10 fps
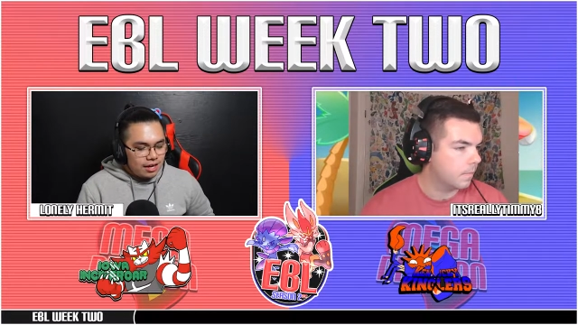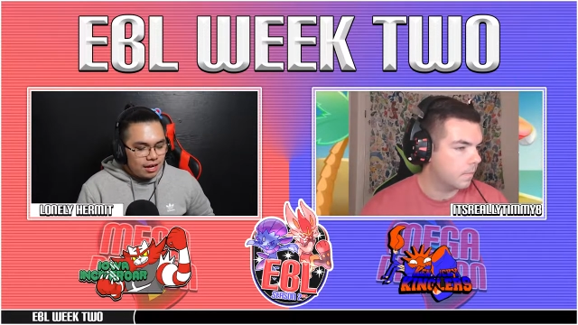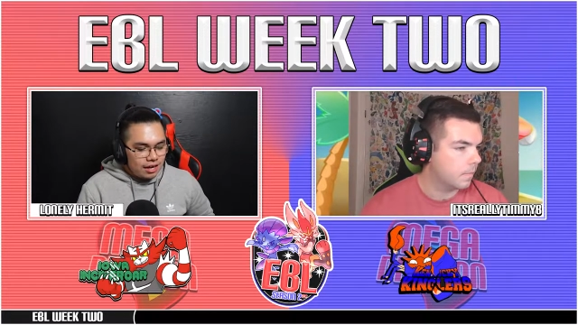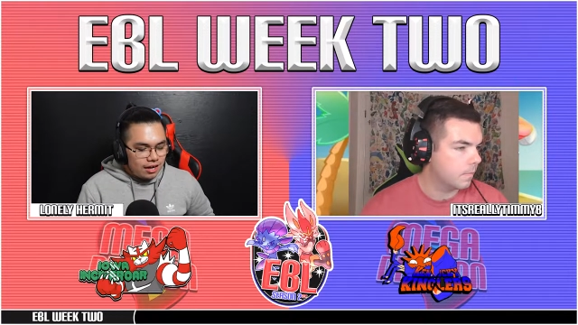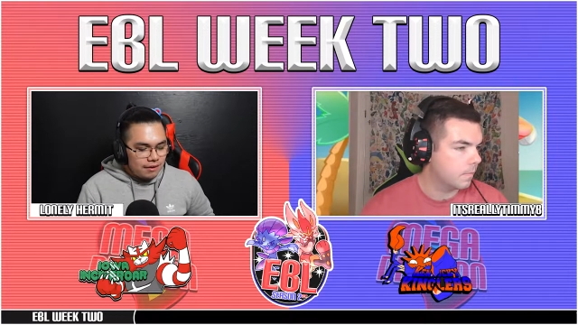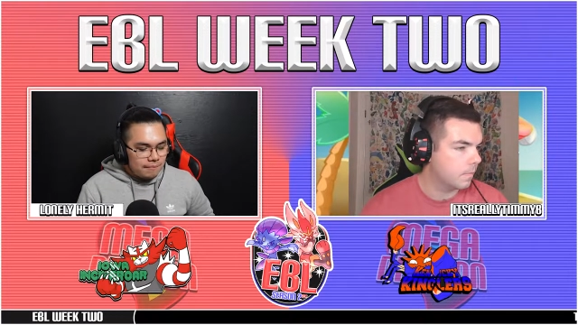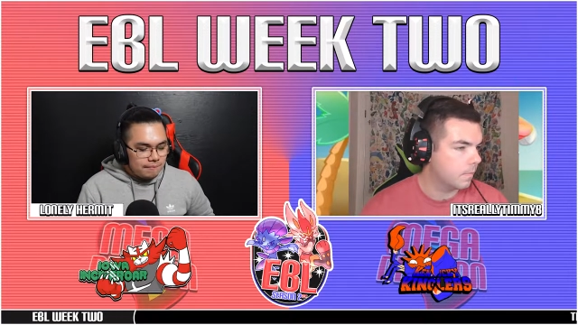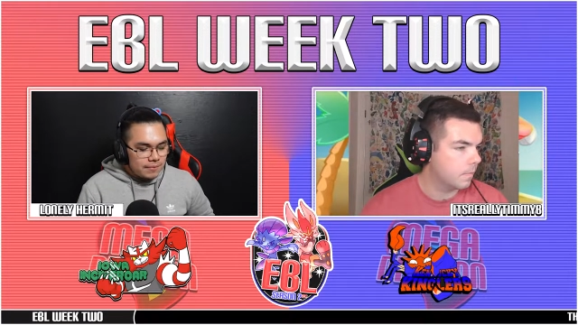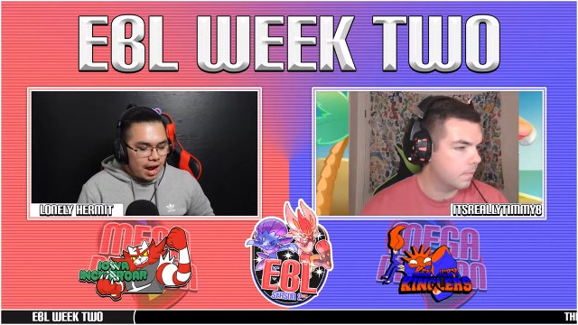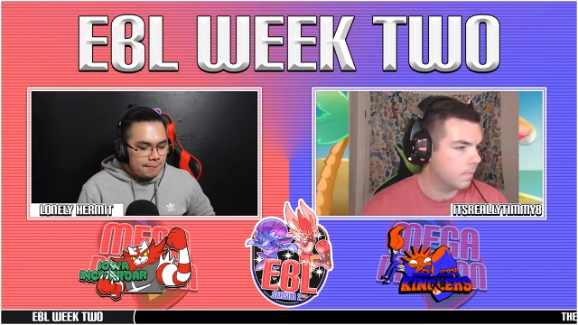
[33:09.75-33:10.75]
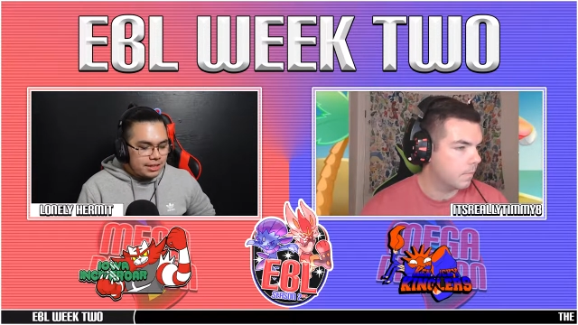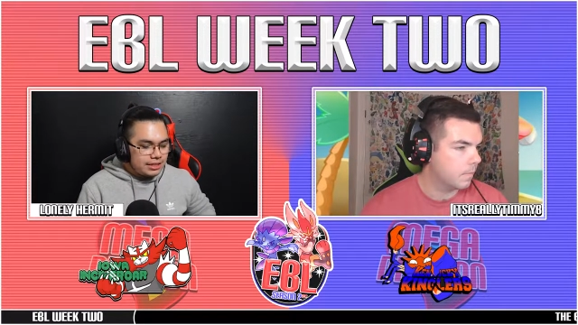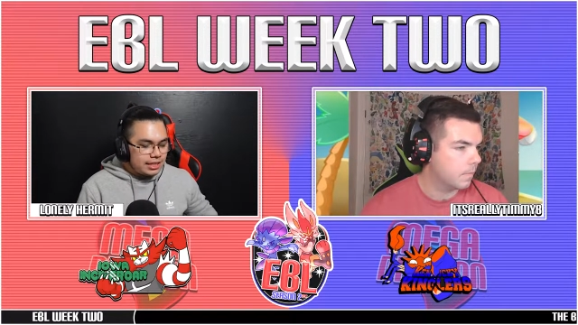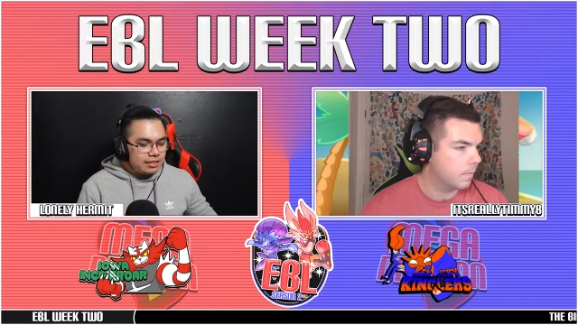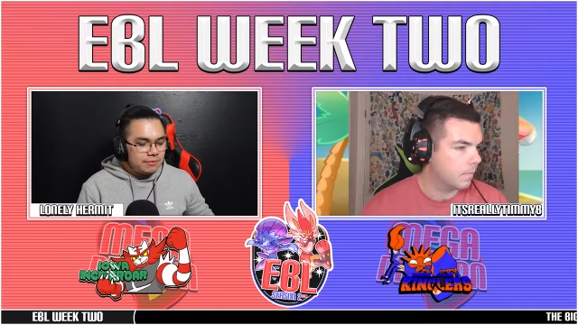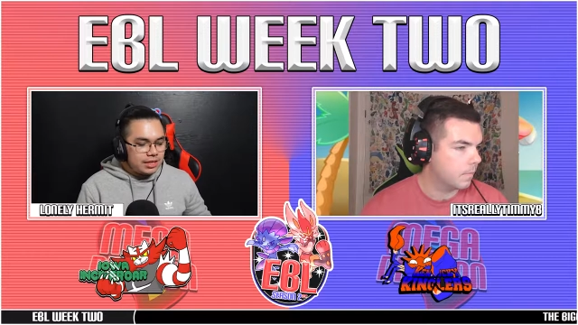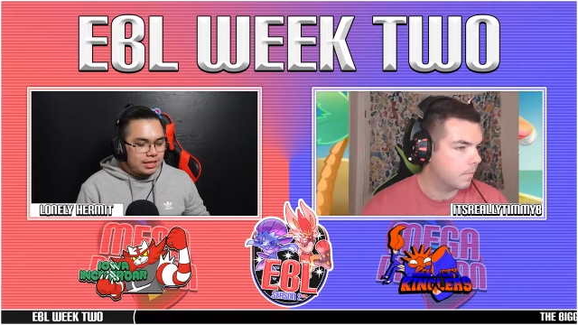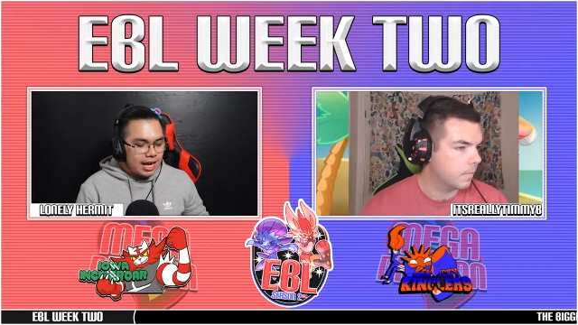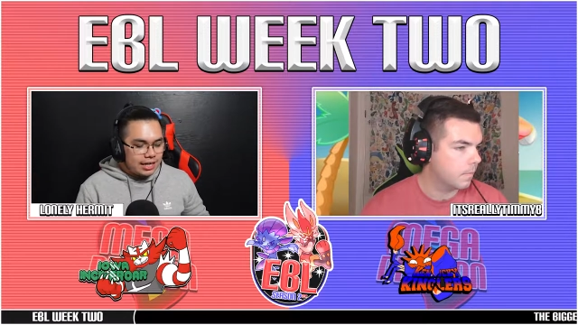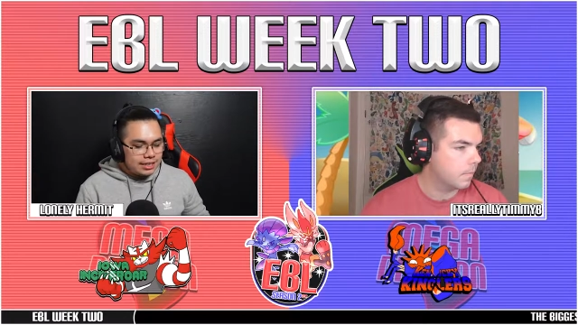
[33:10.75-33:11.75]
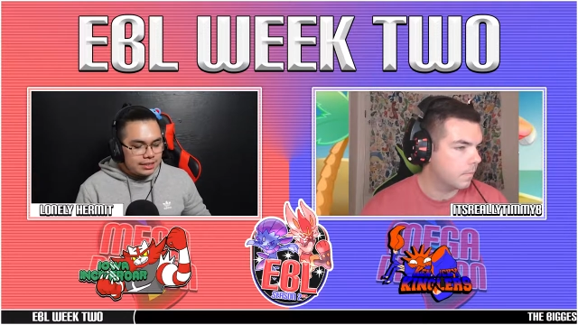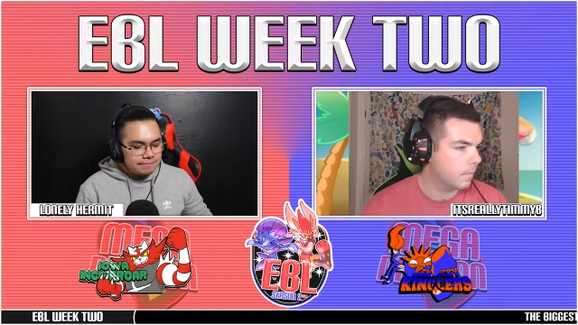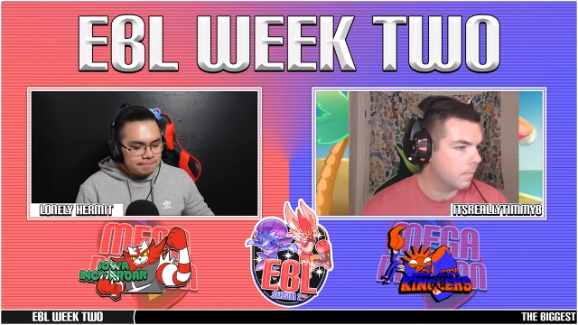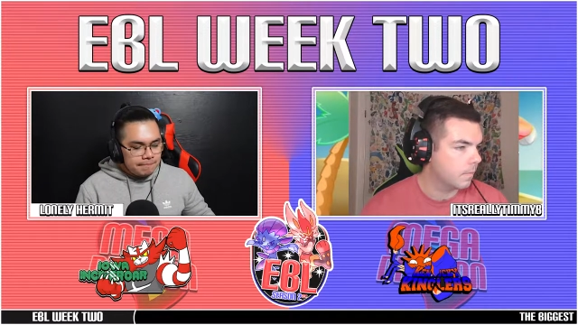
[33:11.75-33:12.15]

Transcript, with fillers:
Speaker 1: Um, I'm gonna lean with Landon.